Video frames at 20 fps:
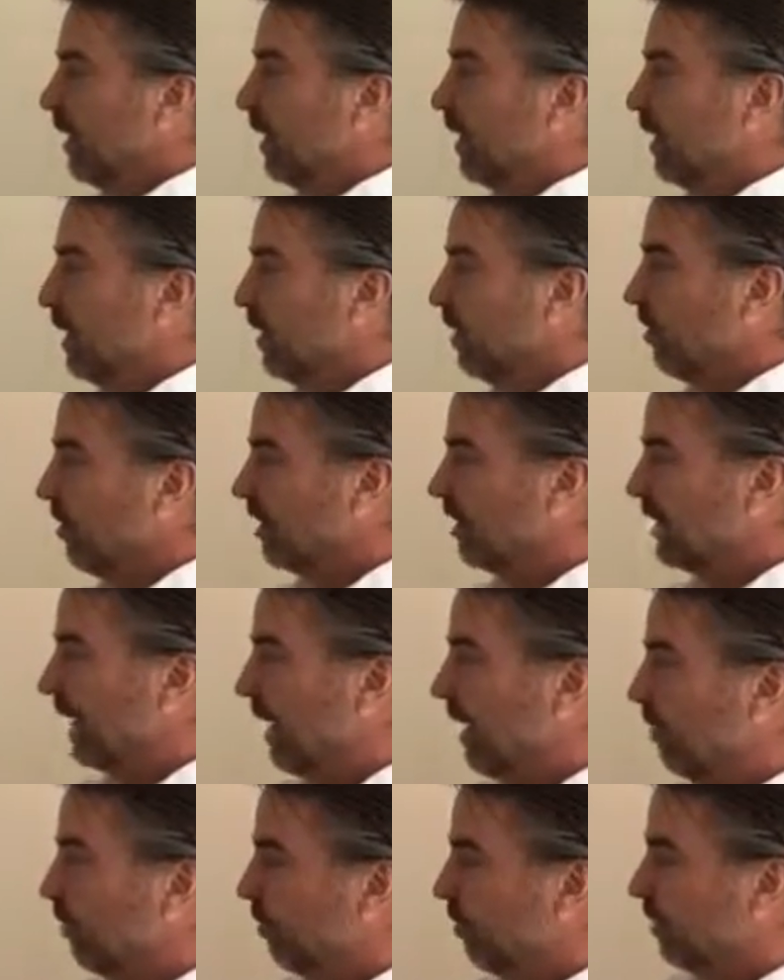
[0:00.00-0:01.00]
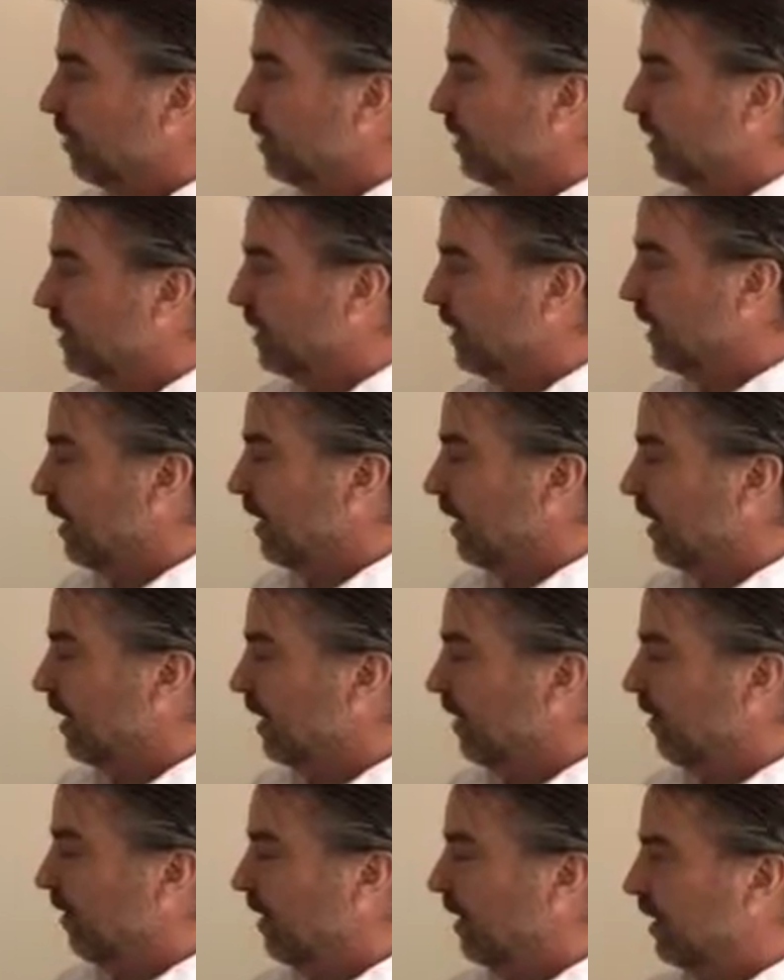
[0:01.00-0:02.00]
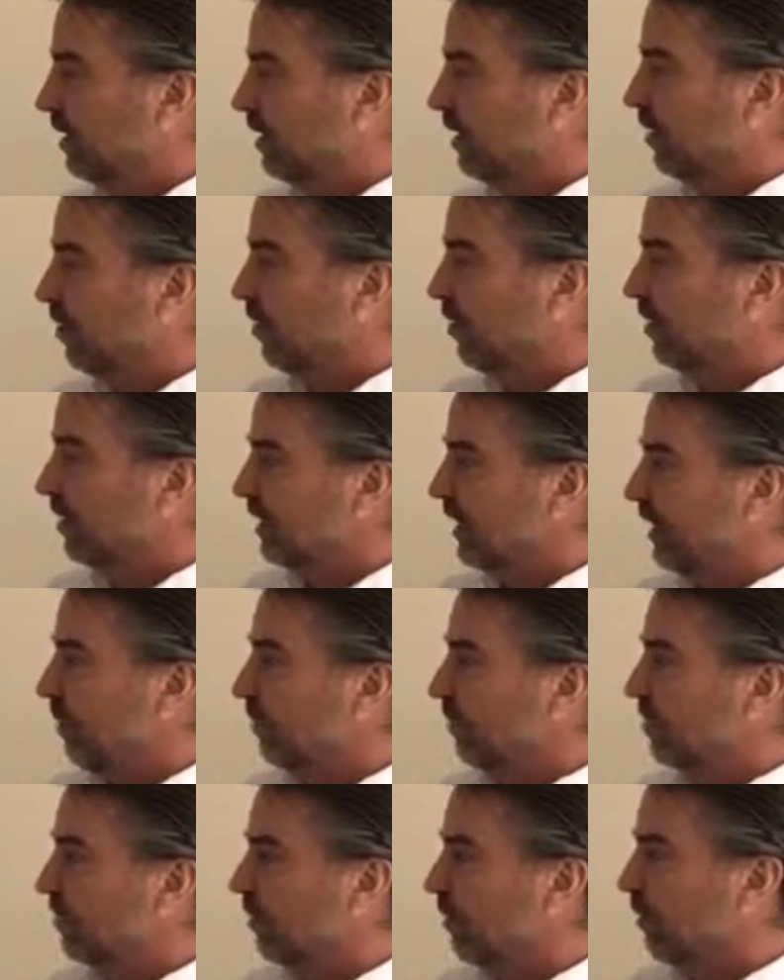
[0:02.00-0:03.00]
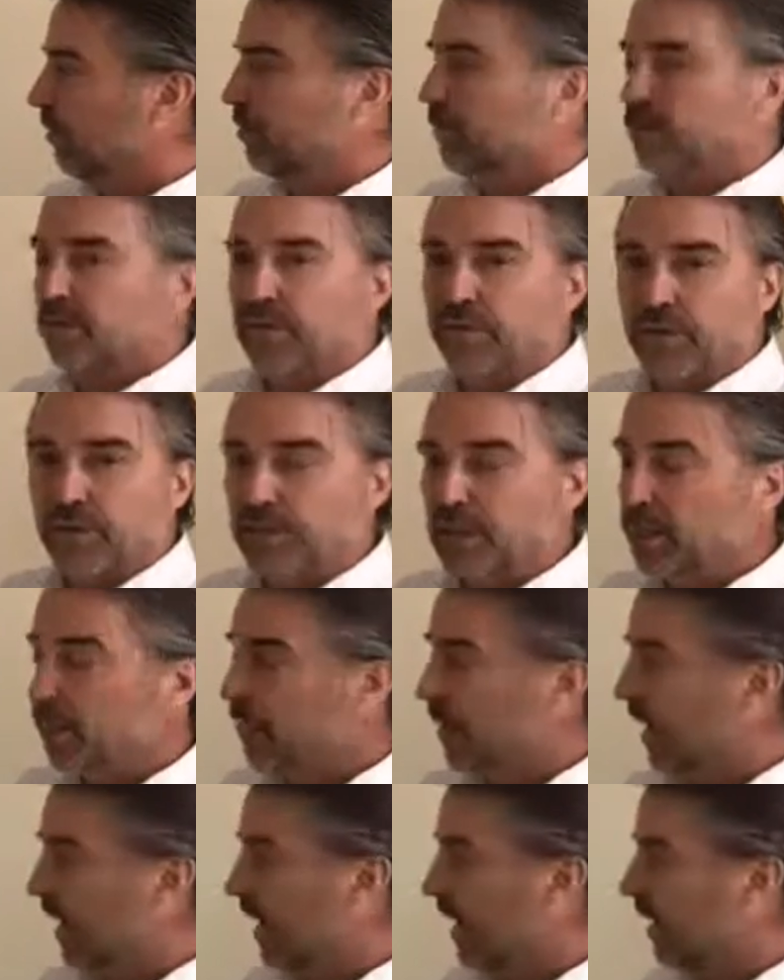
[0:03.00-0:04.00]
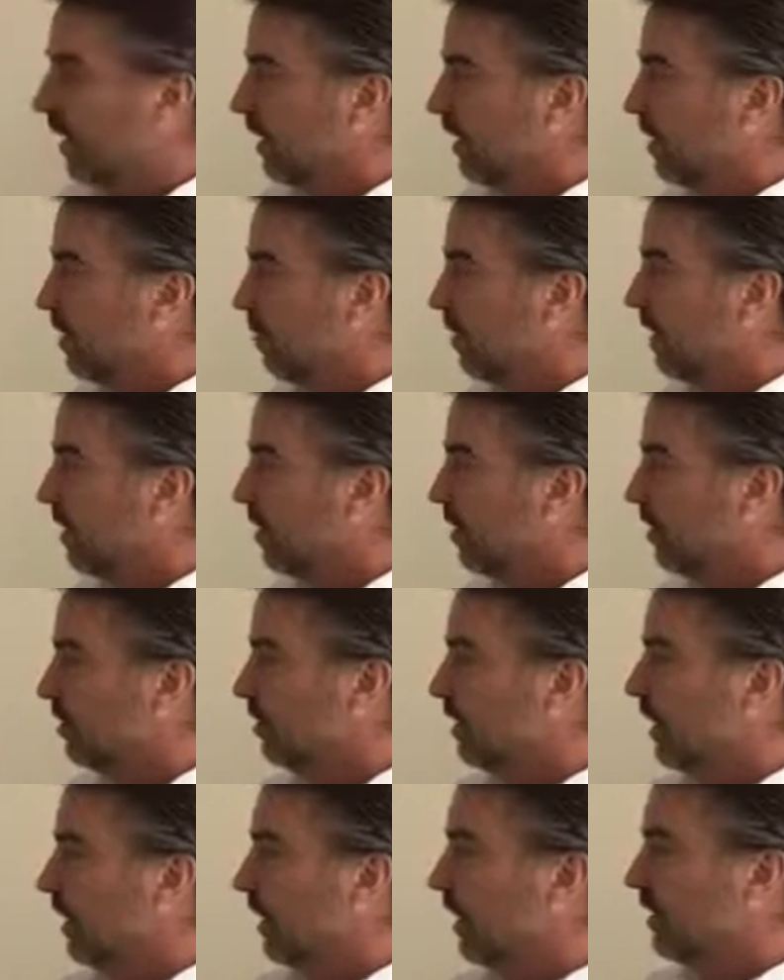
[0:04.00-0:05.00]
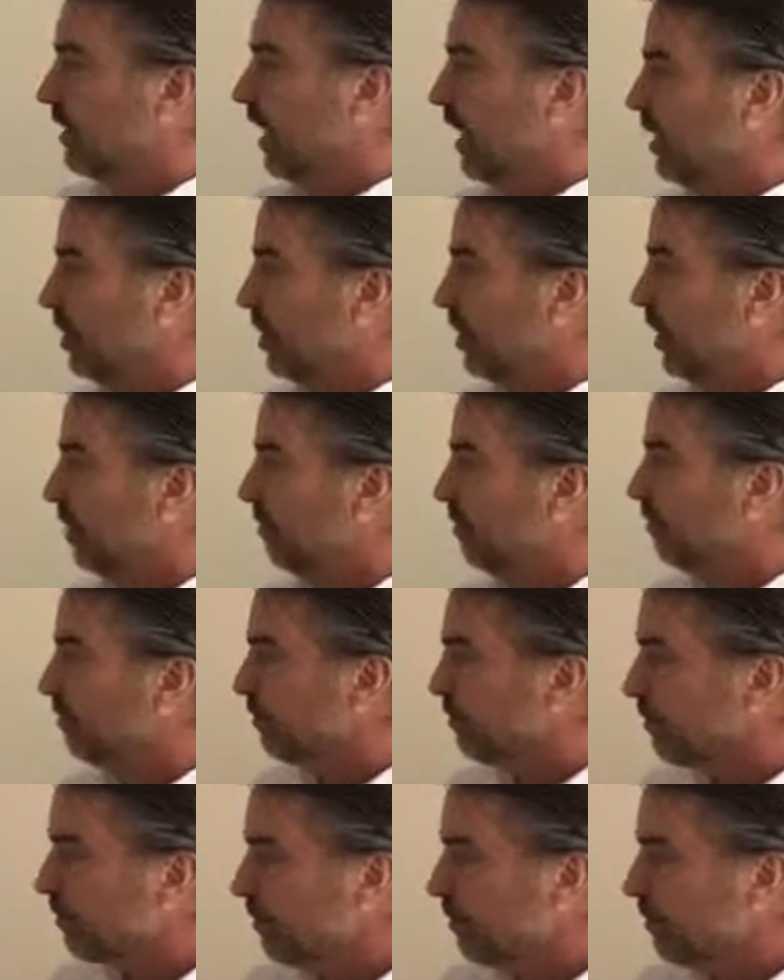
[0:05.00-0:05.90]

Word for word: Another example, a, a similar example is from, from Japan, a company called uh, Teijin.